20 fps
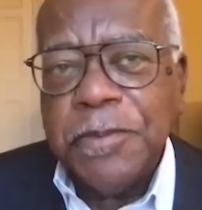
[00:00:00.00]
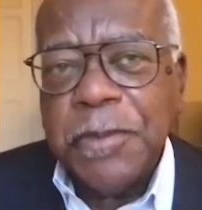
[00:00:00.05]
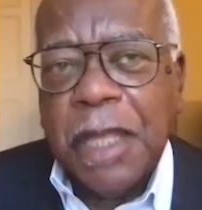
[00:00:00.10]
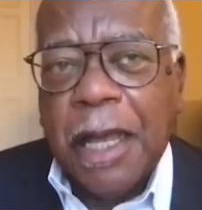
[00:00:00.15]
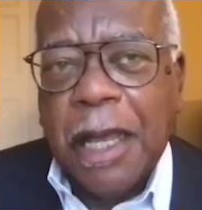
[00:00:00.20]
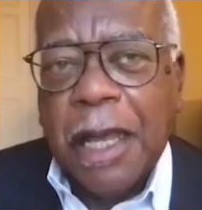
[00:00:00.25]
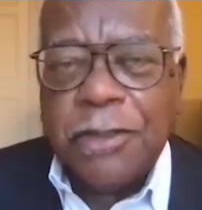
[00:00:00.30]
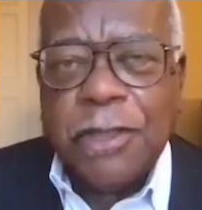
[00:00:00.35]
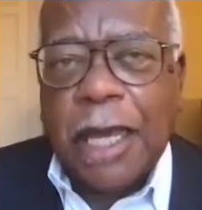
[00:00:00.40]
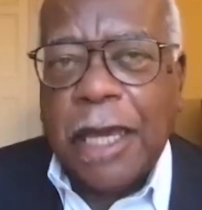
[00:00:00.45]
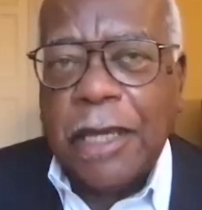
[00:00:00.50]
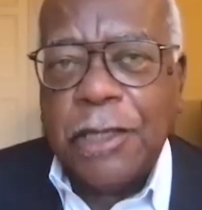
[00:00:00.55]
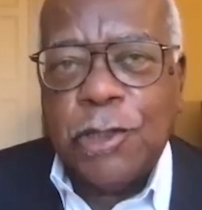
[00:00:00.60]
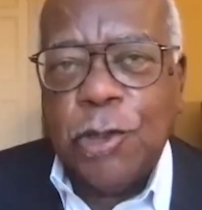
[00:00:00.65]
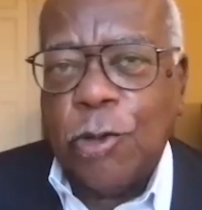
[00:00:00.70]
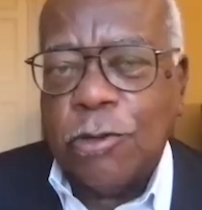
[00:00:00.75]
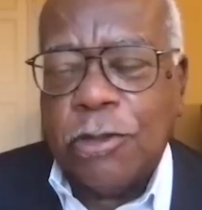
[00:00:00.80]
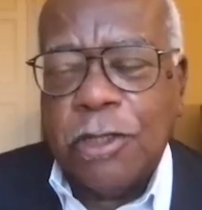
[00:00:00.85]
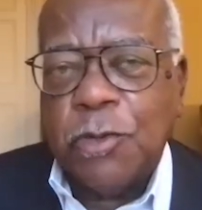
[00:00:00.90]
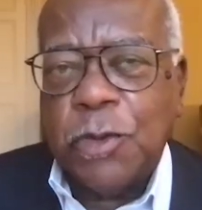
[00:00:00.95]
I
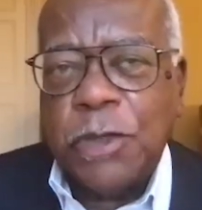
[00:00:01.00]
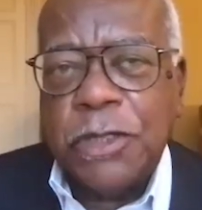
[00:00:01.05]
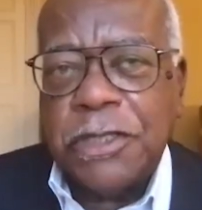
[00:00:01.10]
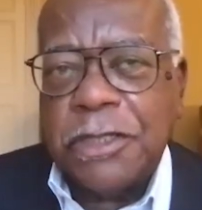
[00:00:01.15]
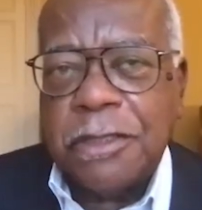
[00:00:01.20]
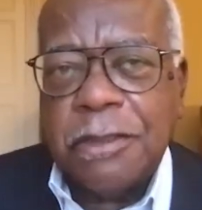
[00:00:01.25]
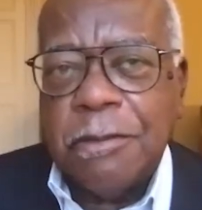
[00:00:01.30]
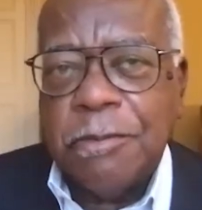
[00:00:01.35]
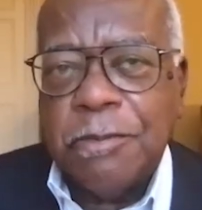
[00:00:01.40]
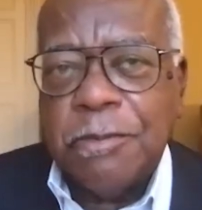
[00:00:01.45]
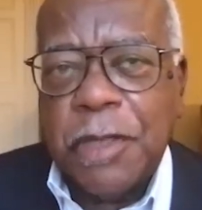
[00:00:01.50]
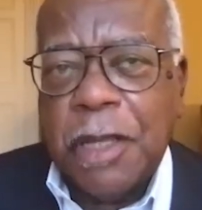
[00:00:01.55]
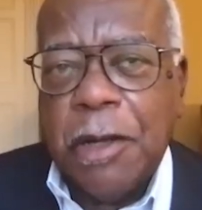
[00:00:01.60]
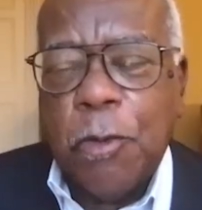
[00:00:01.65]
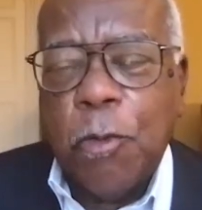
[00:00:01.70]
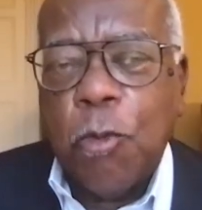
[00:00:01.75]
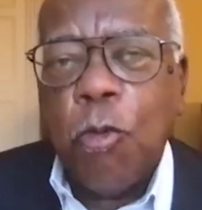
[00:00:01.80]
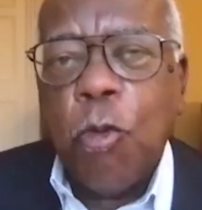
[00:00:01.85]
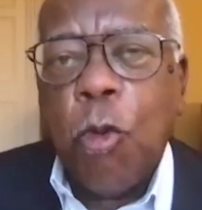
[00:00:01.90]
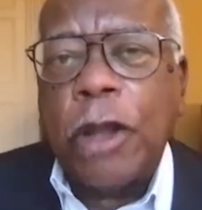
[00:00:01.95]
thought it was a
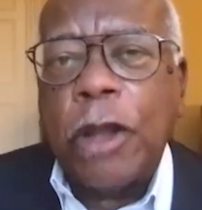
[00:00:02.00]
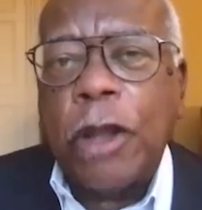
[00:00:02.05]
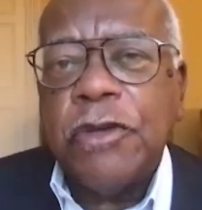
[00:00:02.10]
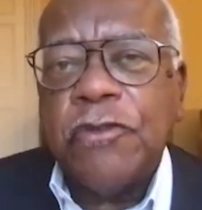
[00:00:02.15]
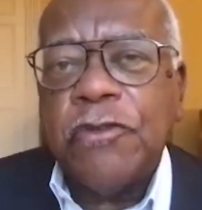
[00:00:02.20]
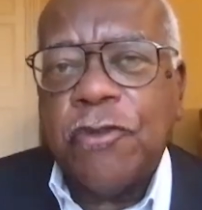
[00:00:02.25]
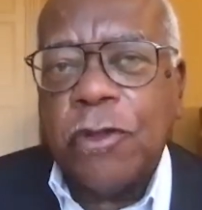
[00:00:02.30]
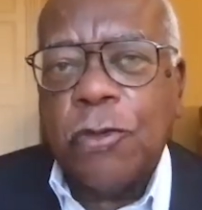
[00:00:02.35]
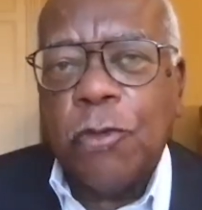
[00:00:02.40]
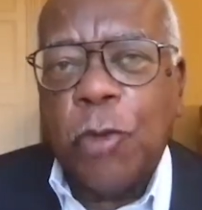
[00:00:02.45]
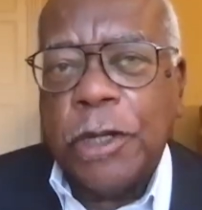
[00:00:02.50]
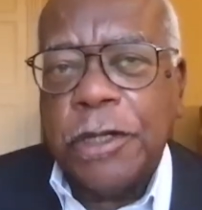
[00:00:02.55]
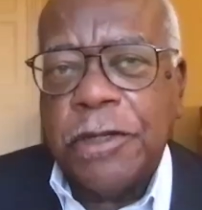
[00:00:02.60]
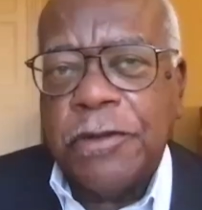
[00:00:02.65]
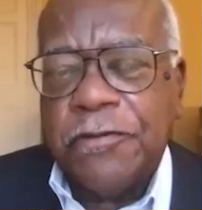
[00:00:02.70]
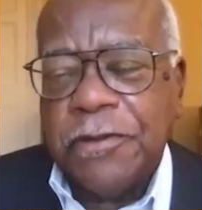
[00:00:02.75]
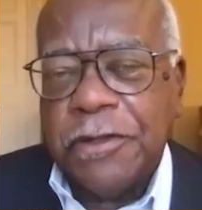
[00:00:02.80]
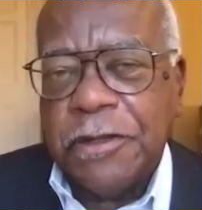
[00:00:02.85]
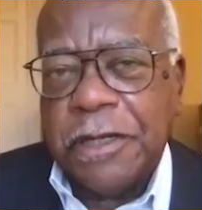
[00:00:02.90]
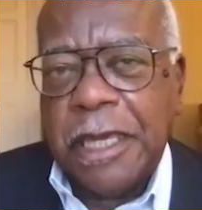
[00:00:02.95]

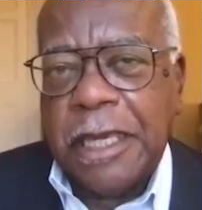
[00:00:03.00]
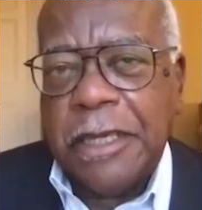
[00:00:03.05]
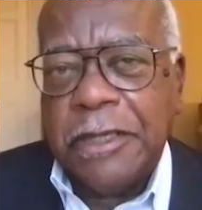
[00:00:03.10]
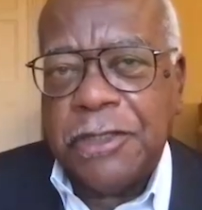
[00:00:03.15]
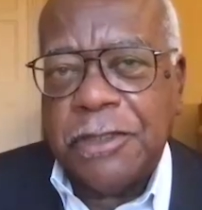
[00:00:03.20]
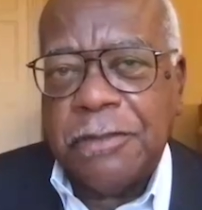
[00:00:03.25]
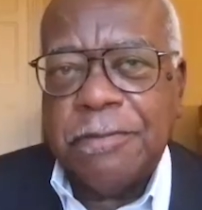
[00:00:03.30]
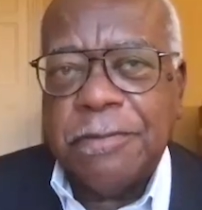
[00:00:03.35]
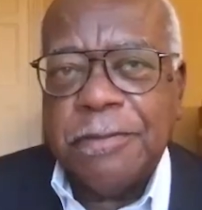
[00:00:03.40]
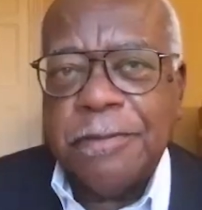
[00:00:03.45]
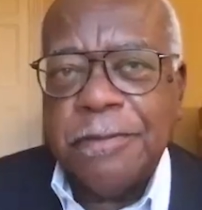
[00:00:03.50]
wonderful occasion.